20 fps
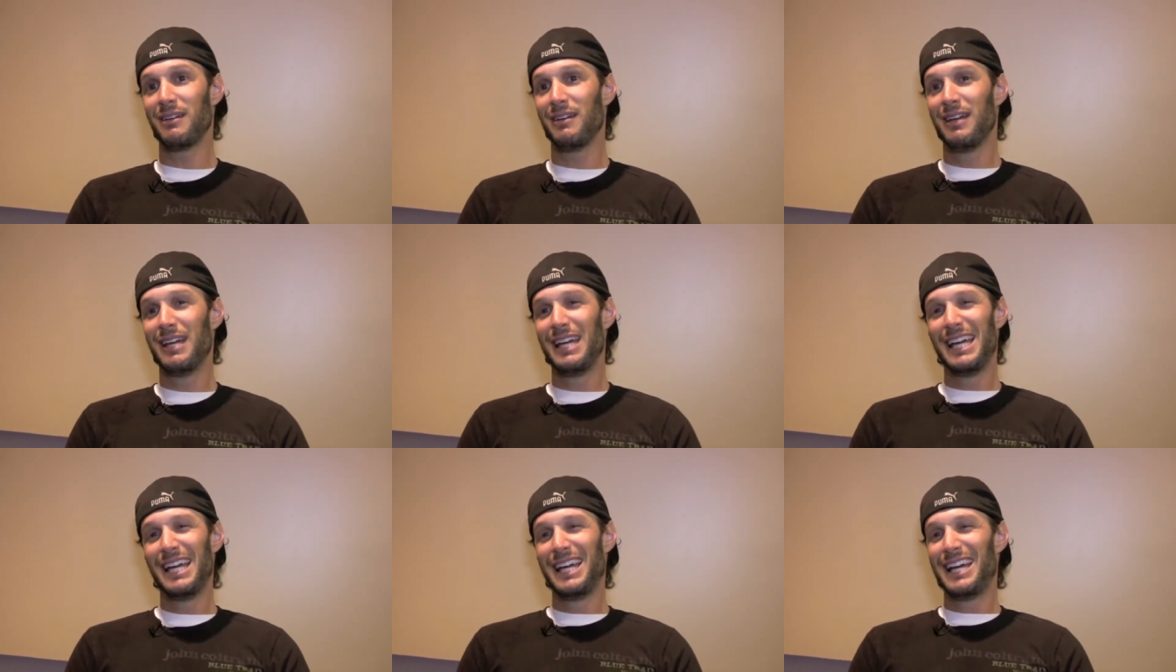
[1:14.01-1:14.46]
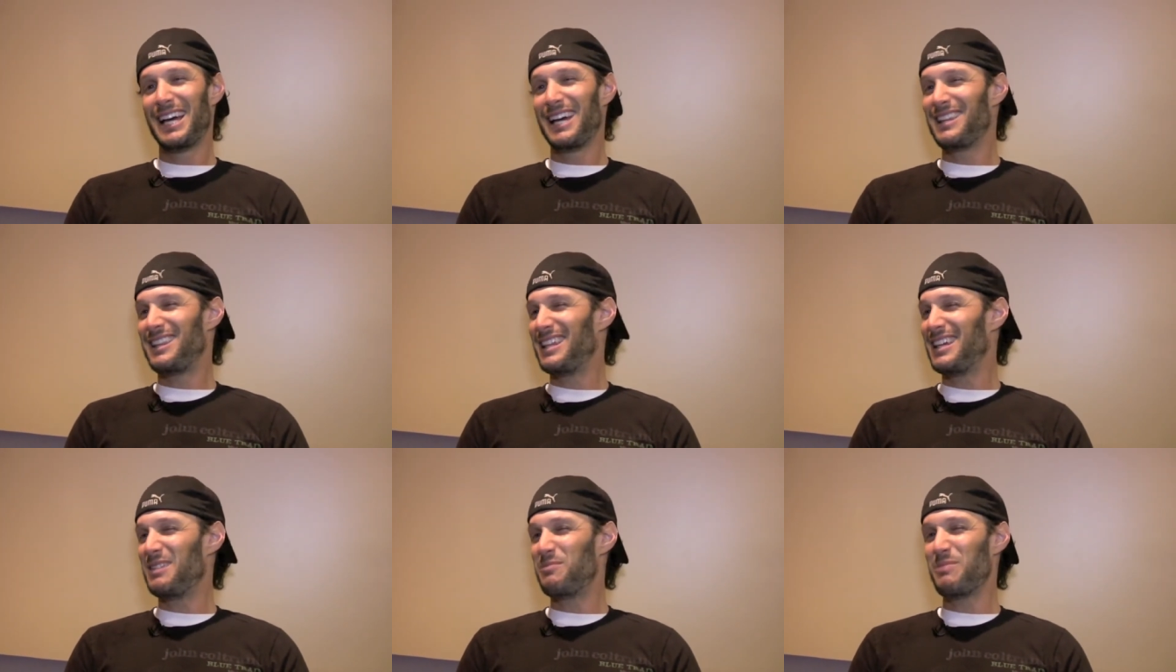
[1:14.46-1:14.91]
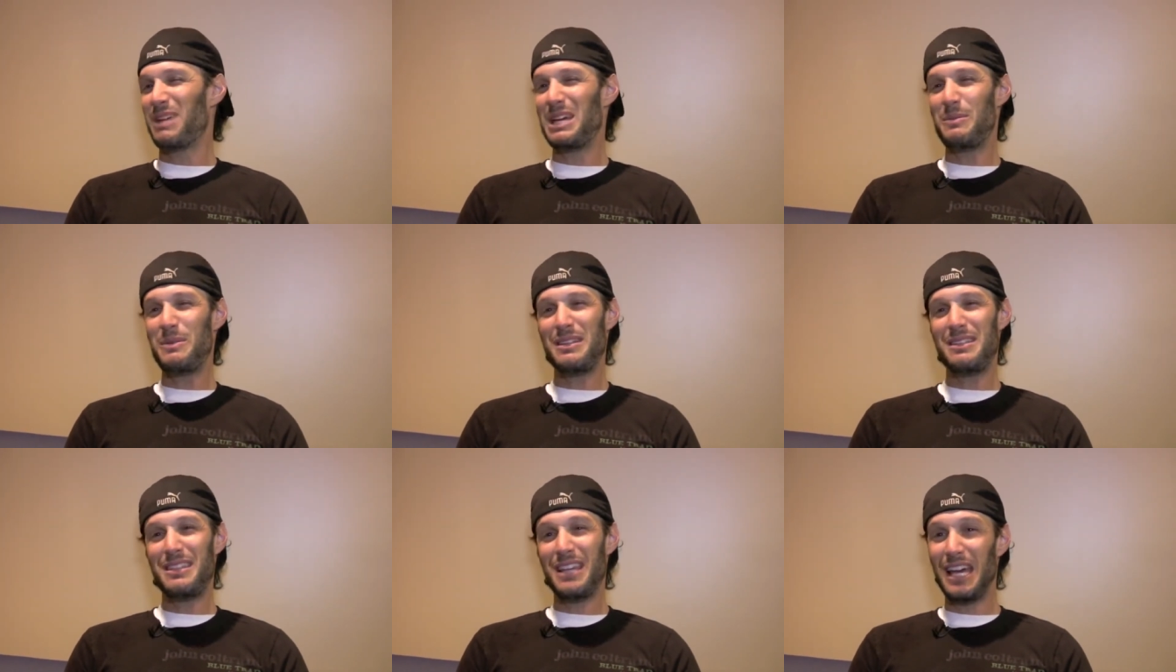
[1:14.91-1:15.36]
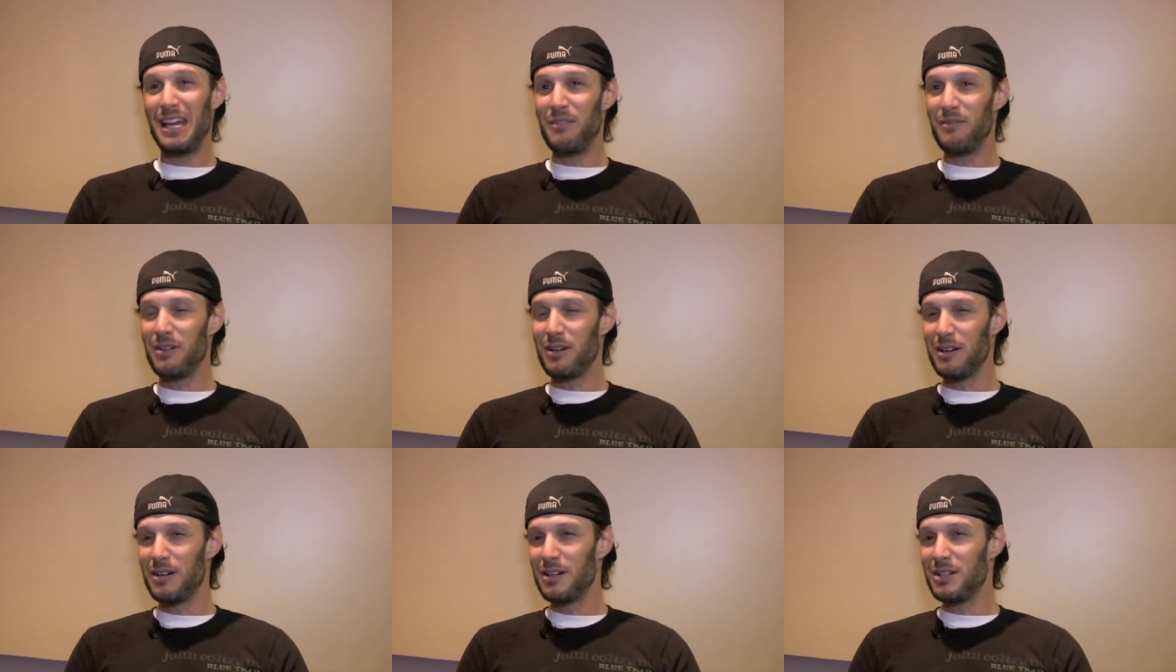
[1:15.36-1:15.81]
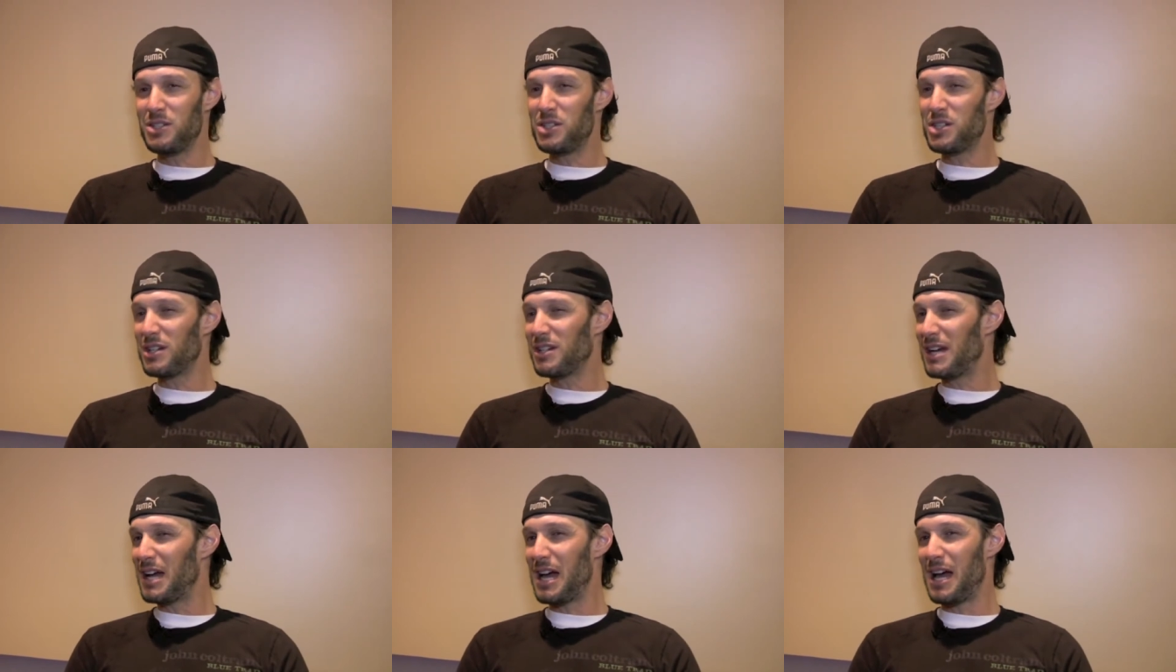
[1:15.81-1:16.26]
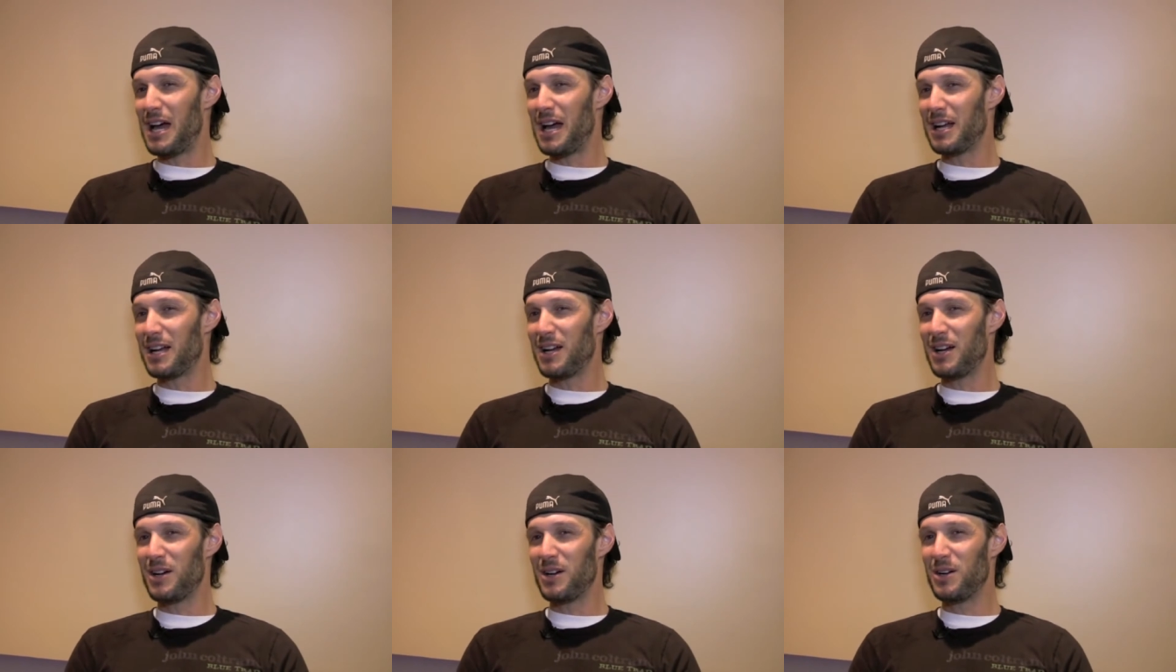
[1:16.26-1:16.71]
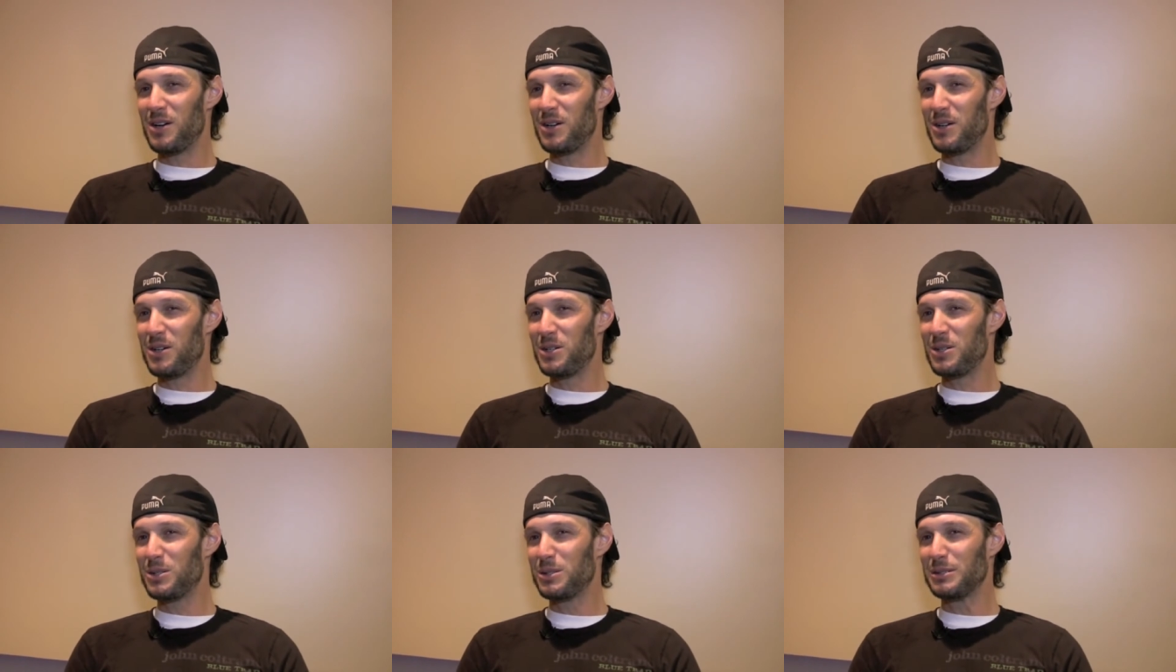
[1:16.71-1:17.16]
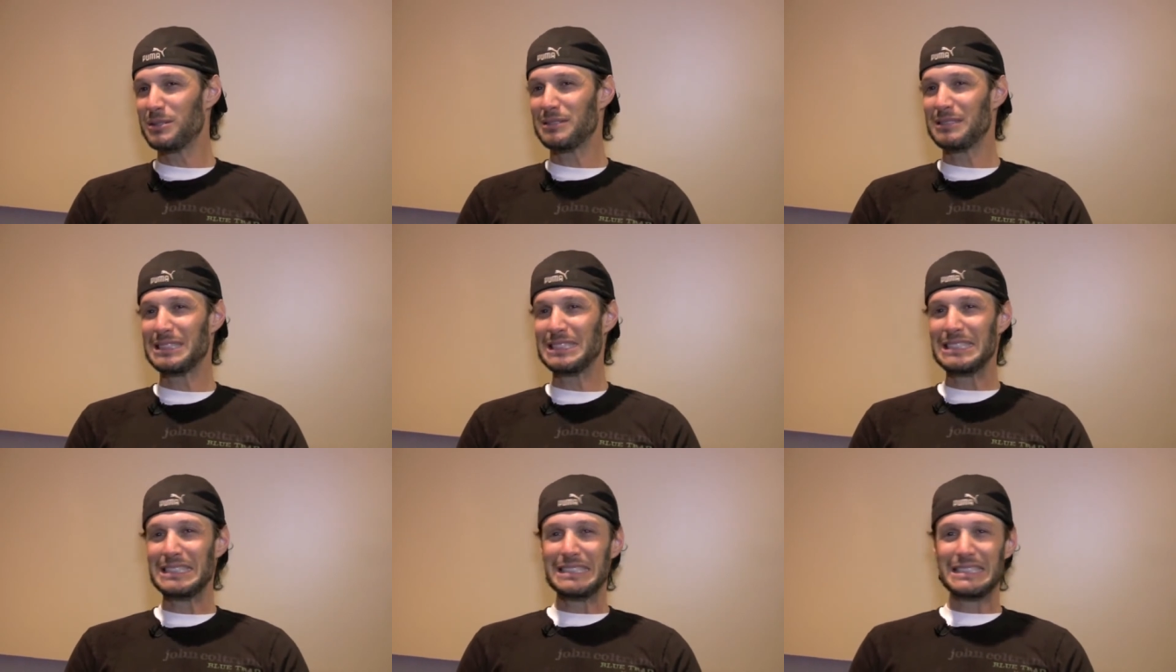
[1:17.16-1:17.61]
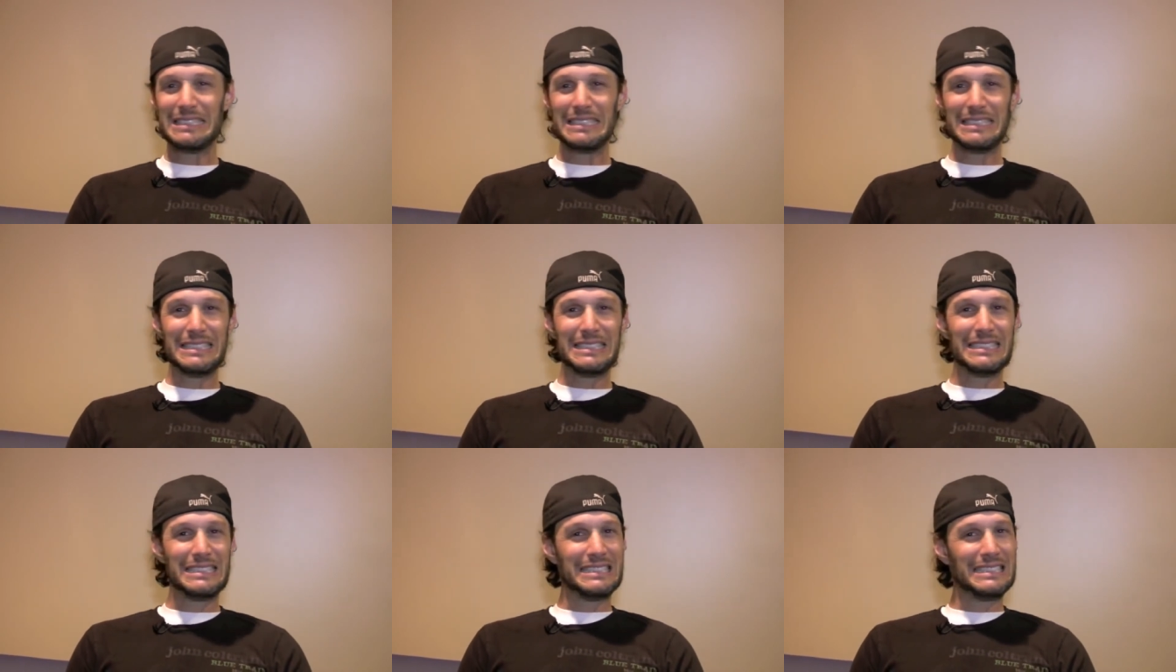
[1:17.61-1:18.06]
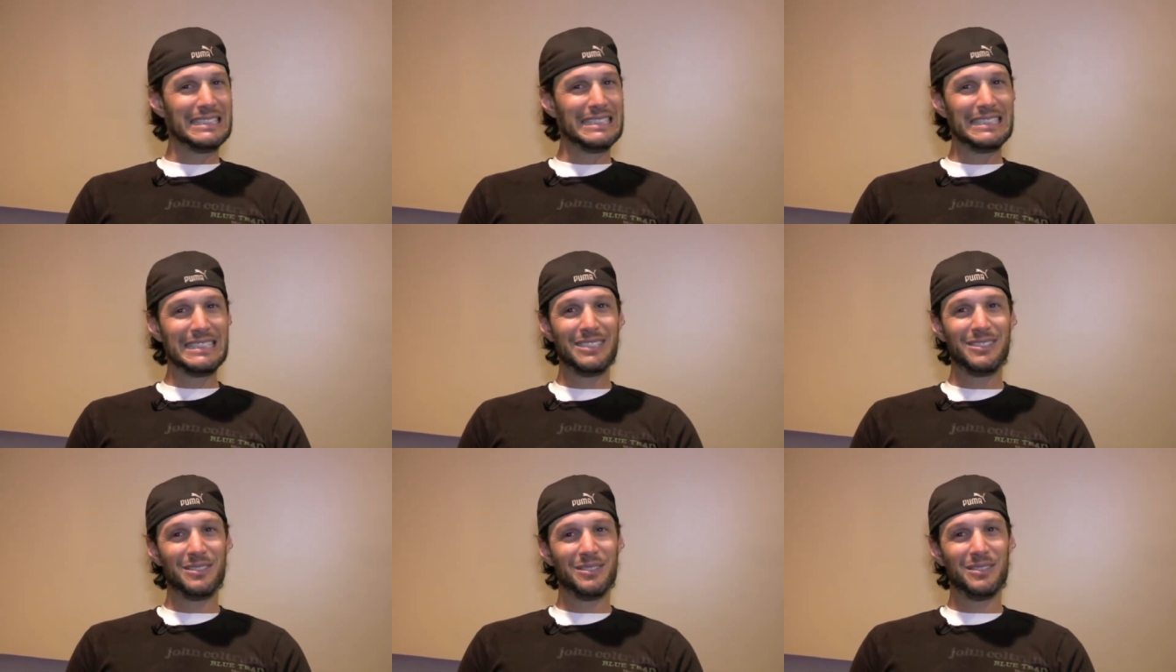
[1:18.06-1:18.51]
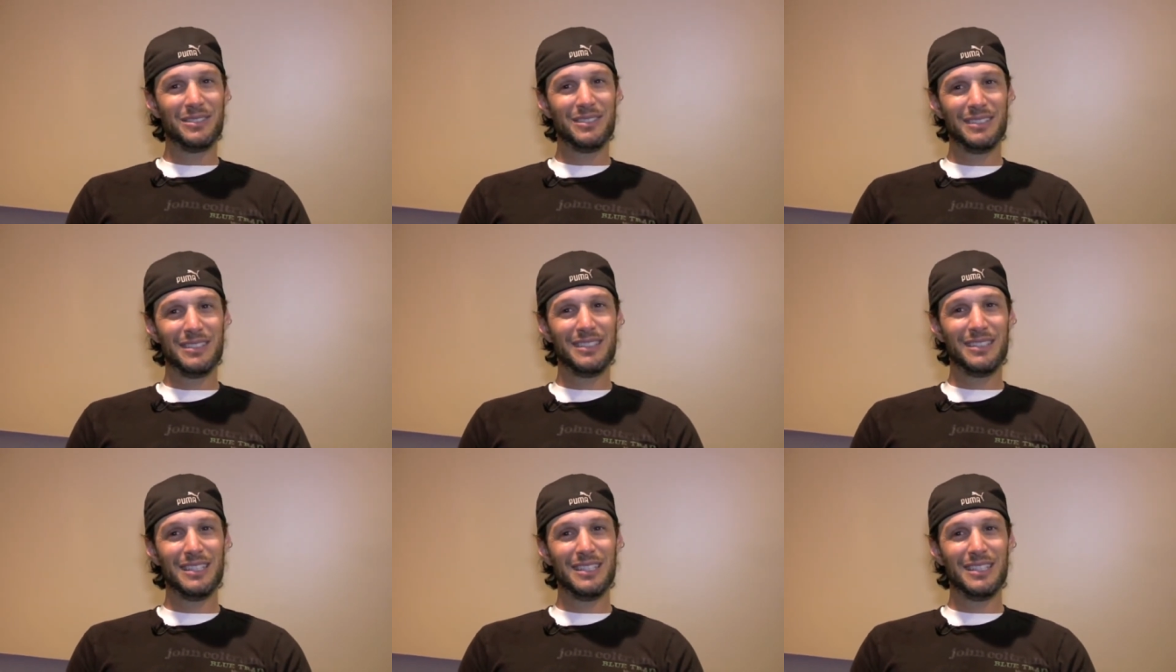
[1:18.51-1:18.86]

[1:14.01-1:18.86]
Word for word: Right. right. I think maybe Denver and Chicago. Something like that. I think, yeah, Chicago, then Denver.